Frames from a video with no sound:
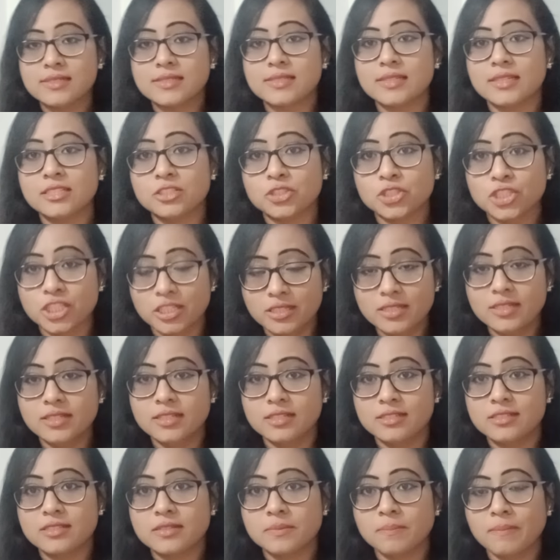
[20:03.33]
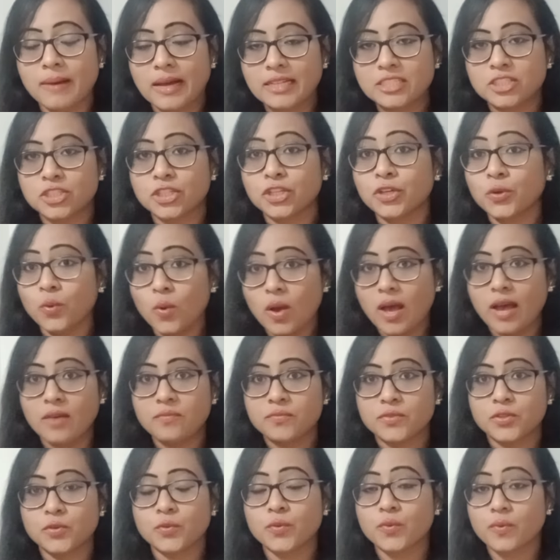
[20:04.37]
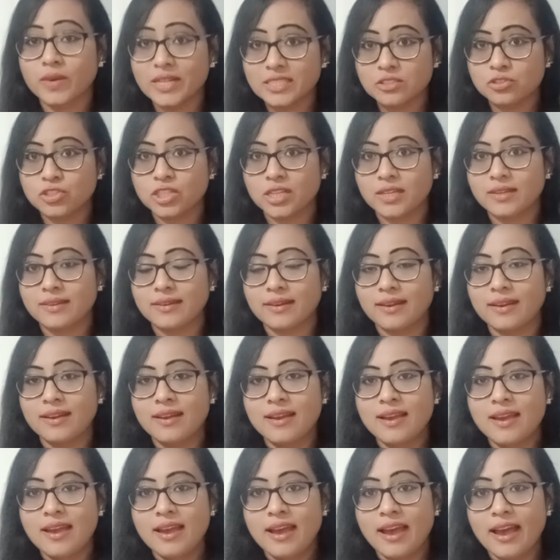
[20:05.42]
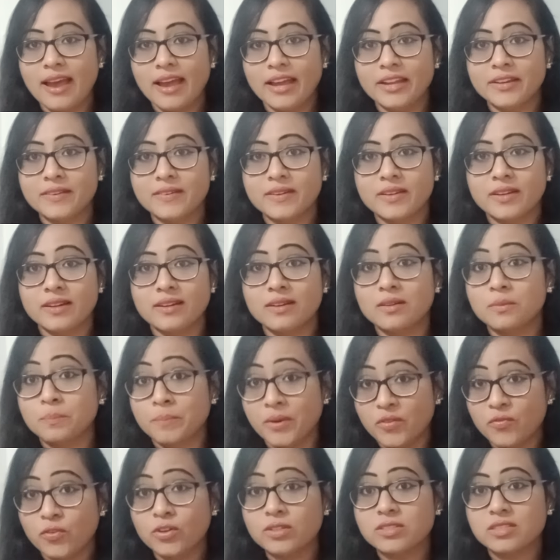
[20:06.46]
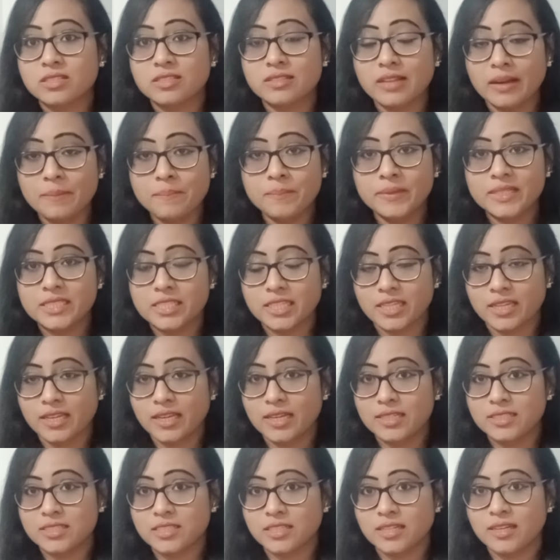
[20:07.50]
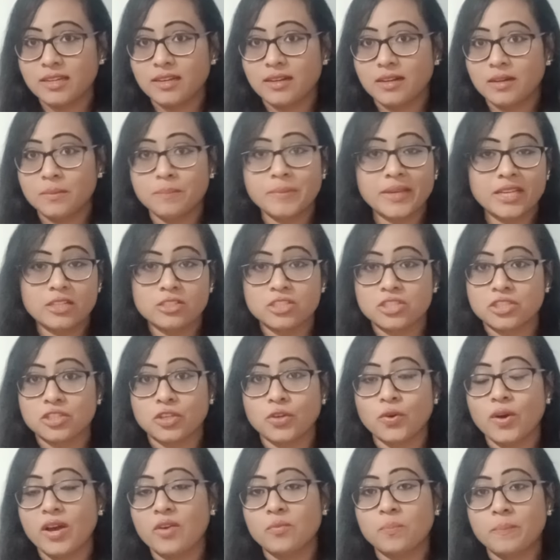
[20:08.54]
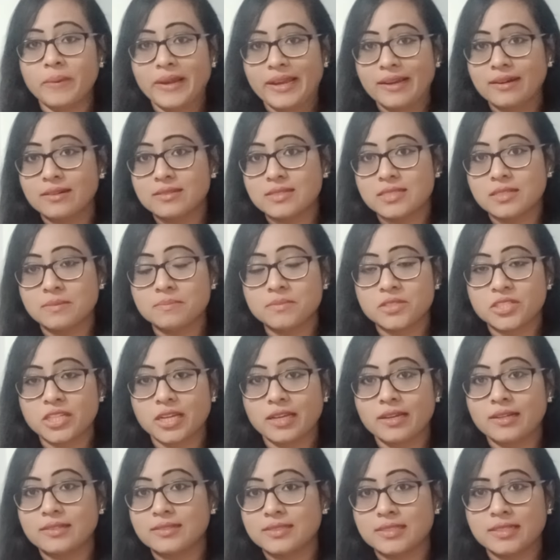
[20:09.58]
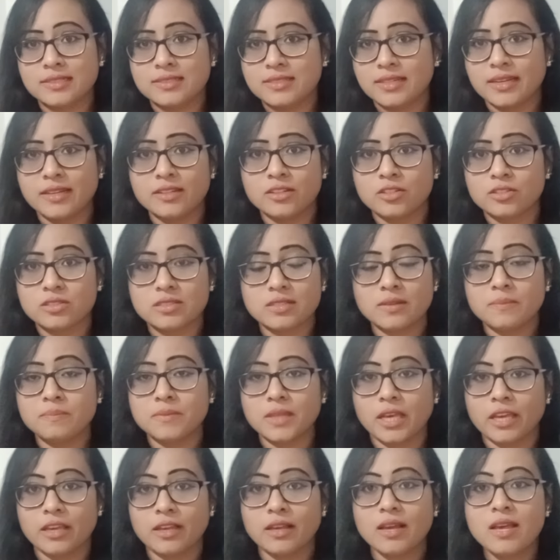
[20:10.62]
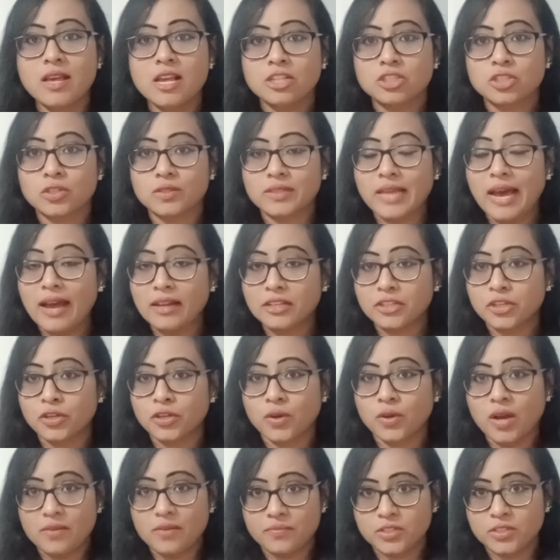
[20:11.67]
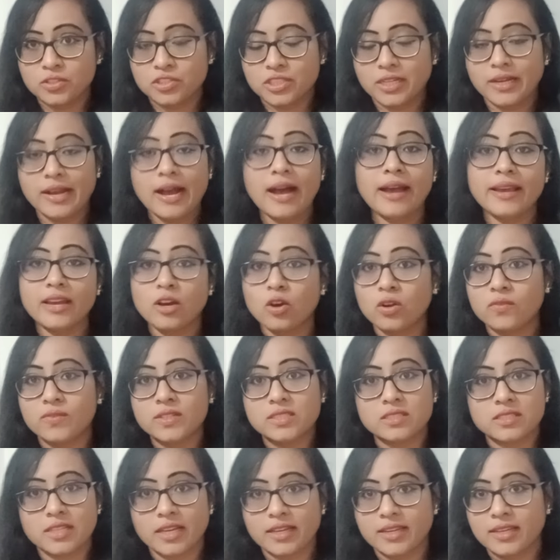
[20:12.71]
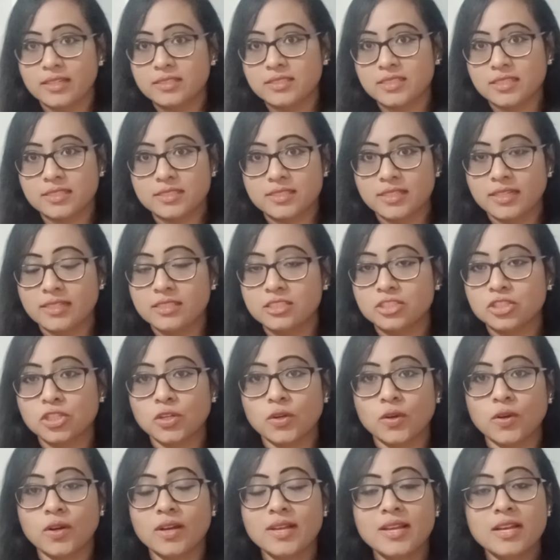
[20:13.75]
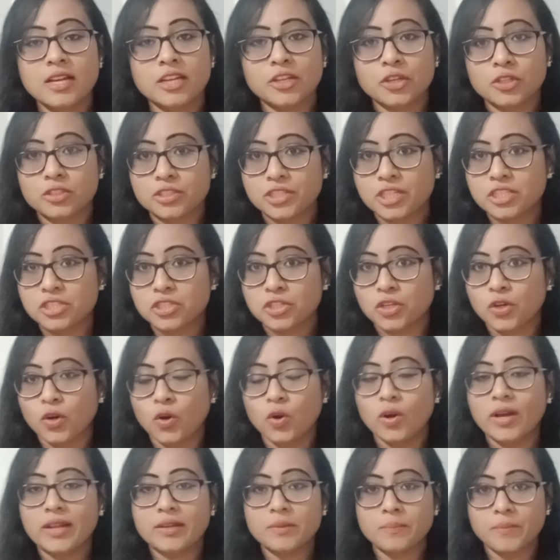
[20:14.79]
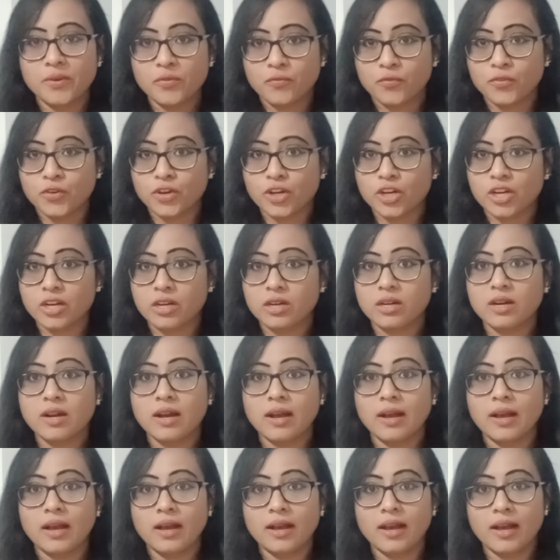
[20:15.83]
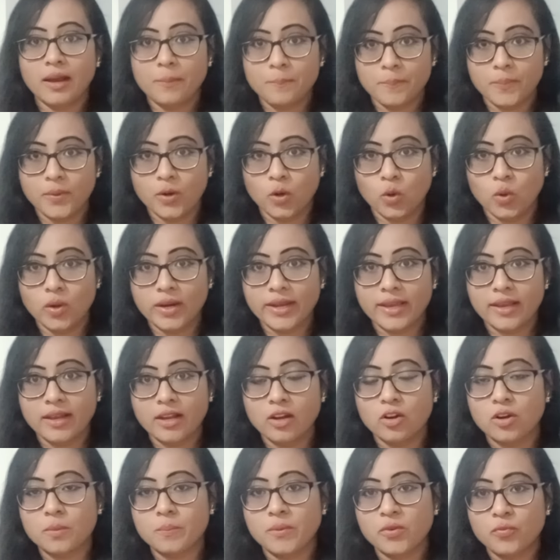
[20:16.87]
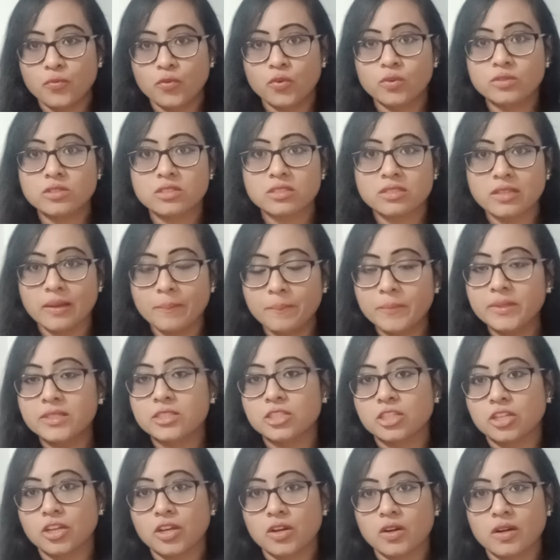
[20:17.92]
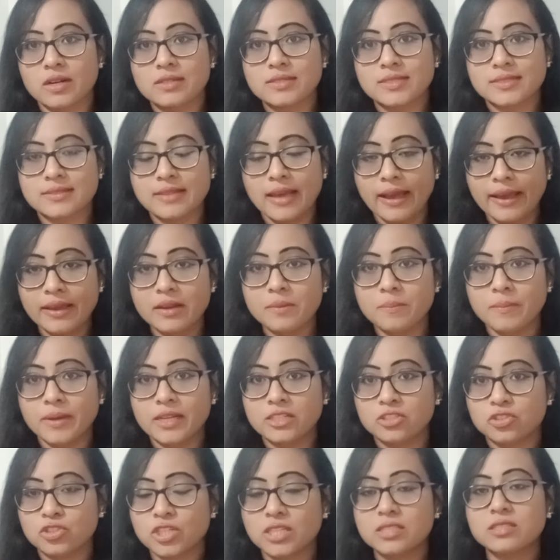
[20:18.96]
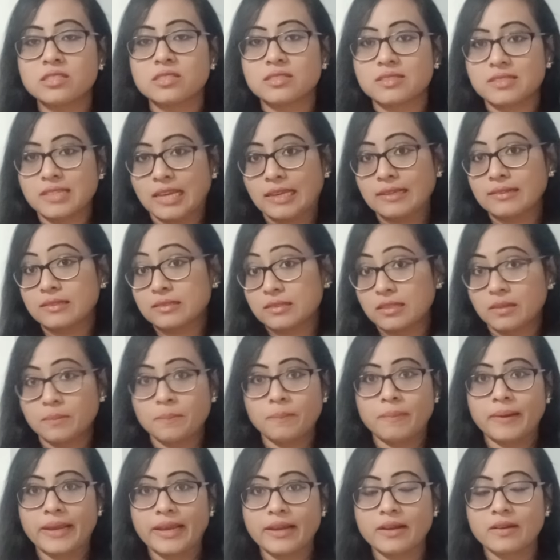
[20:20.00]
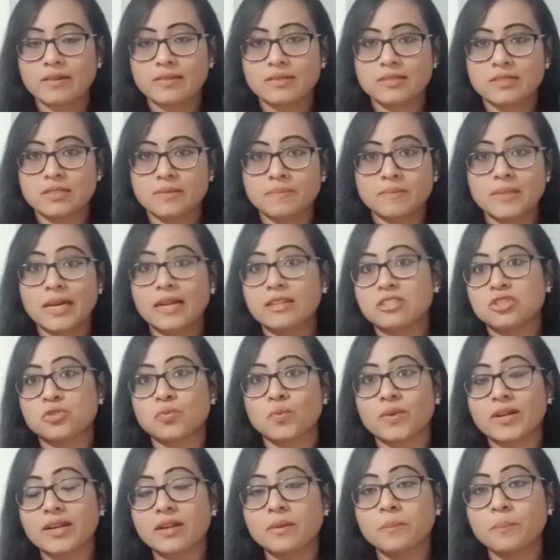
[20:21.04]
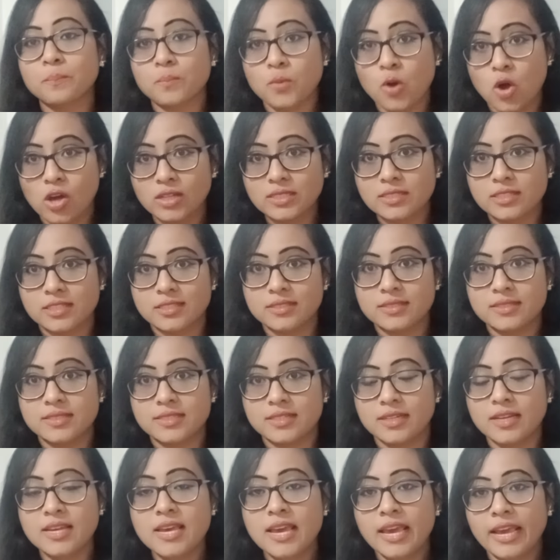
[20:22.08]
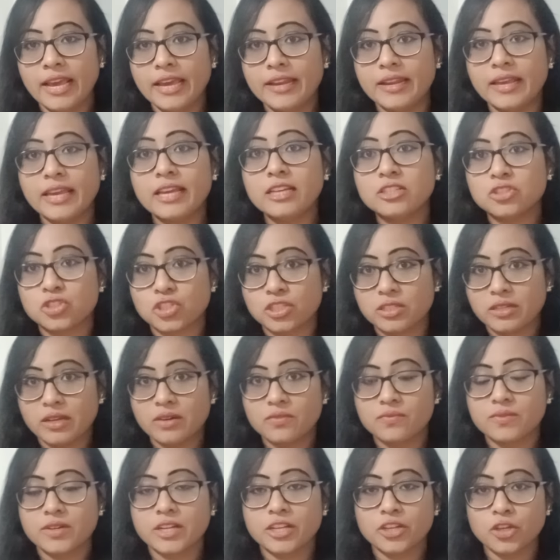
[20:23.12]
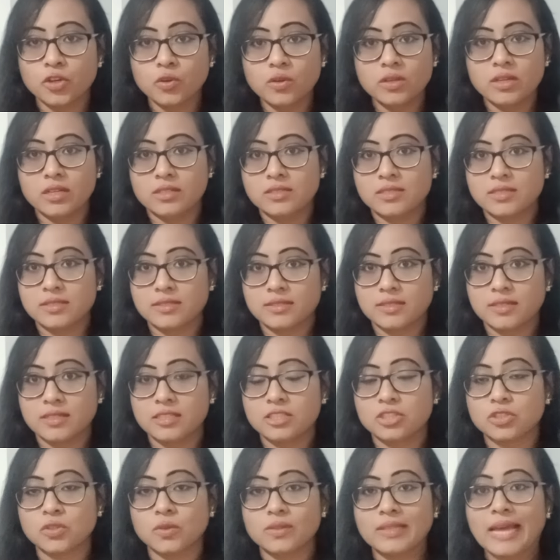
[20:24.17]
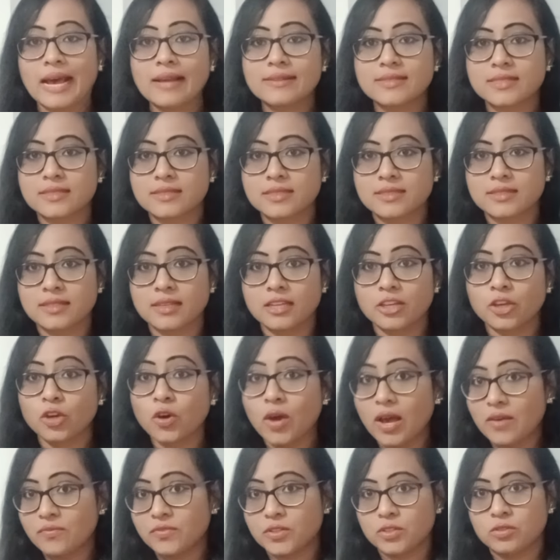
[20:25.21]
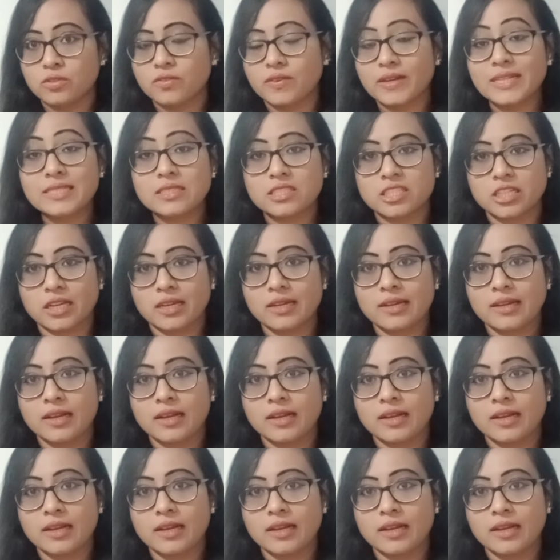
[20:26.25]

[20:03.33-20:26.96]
and journals, but you have to recheck and before submitting it, because you have plagiarism check at 10 or something, so that you have to check. I always check it at 10. So you just go and before uploading or before submitting your assignment, just check the plagiarism. That is very important in each and every university. So that's, you have to recheck.